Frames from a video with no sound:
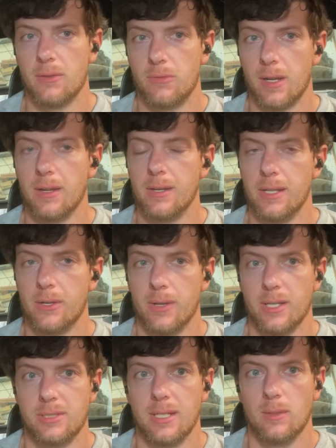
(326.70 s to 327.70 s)
very
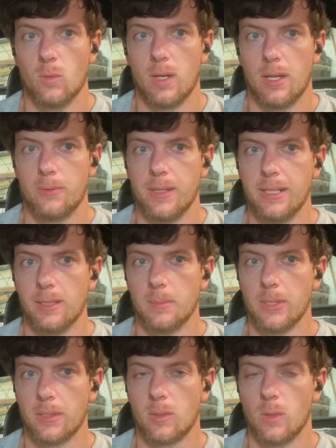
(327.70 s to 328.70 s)
interesting while reading the
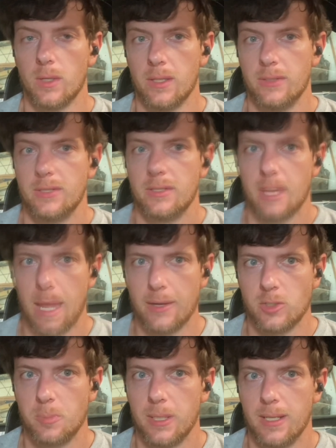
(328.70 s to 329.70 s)
book was
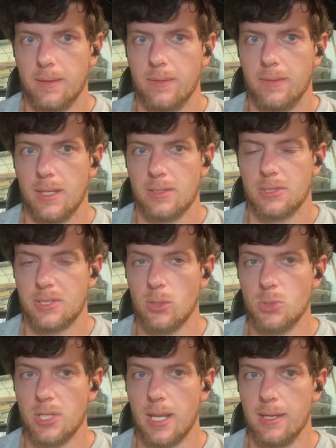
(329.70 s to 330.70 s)
tire spin that's
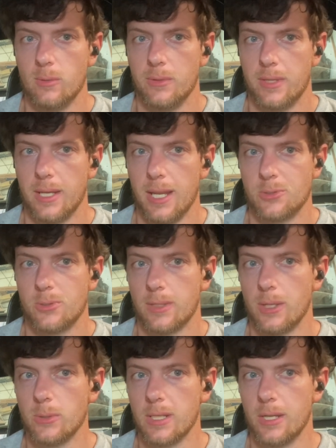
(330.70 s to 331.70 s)
associated with an extra
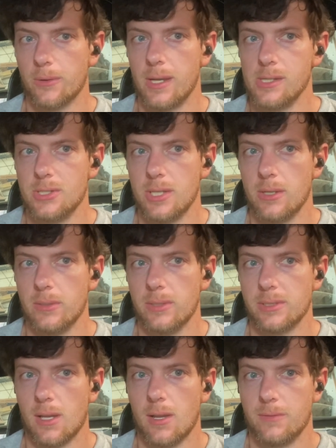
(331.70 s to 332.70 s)
low gear ratio
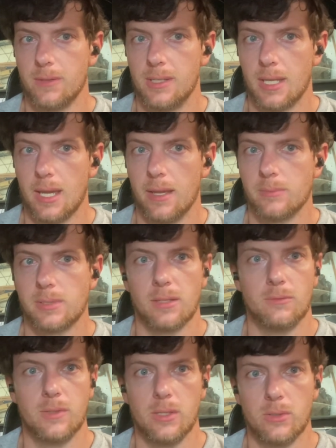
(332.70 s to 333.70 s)
is oftentimes
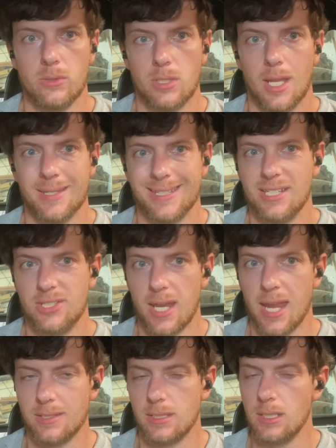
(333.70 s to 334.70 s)
confused as a
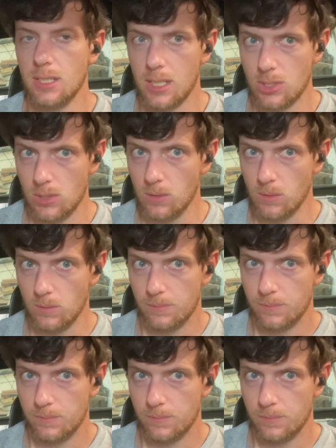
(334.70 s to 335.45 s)
chassis issue.